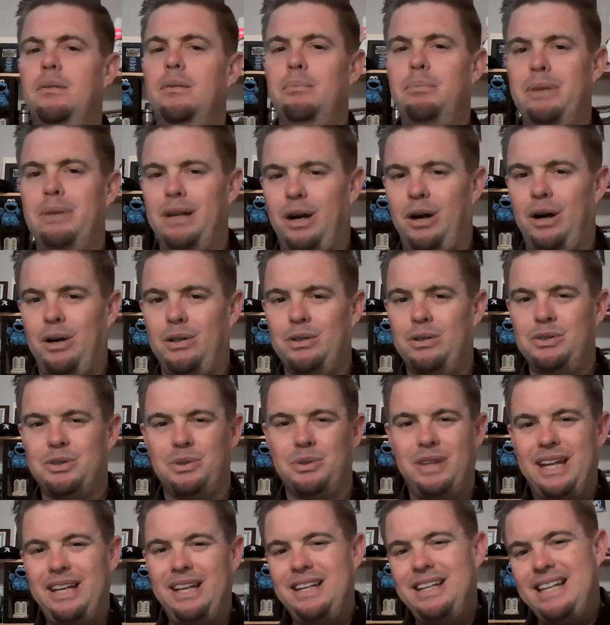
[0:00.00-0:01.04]
But also
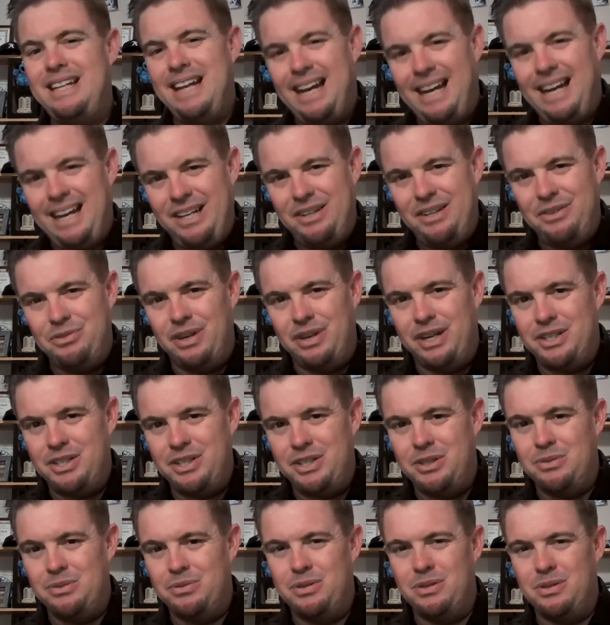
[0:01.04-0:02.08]
that dehydrates
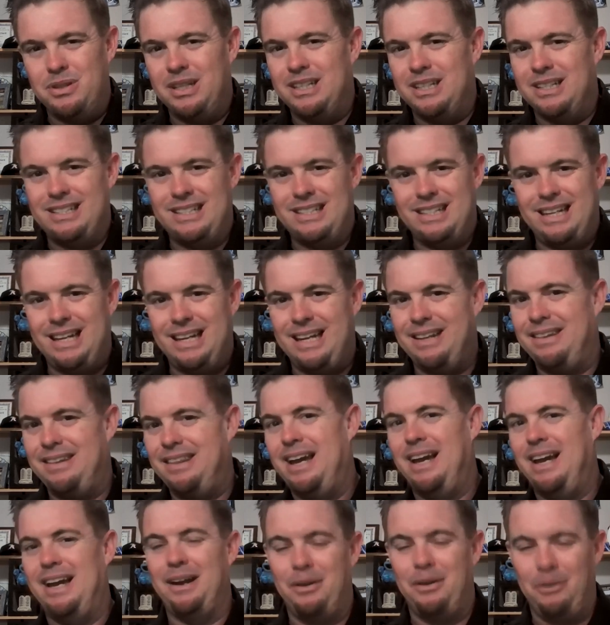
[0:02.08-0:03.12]
you, and it's not
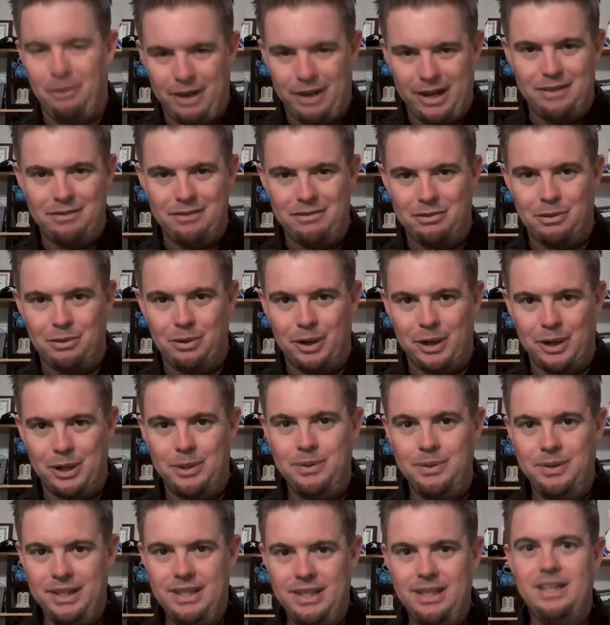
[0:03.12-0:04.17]
that great for you.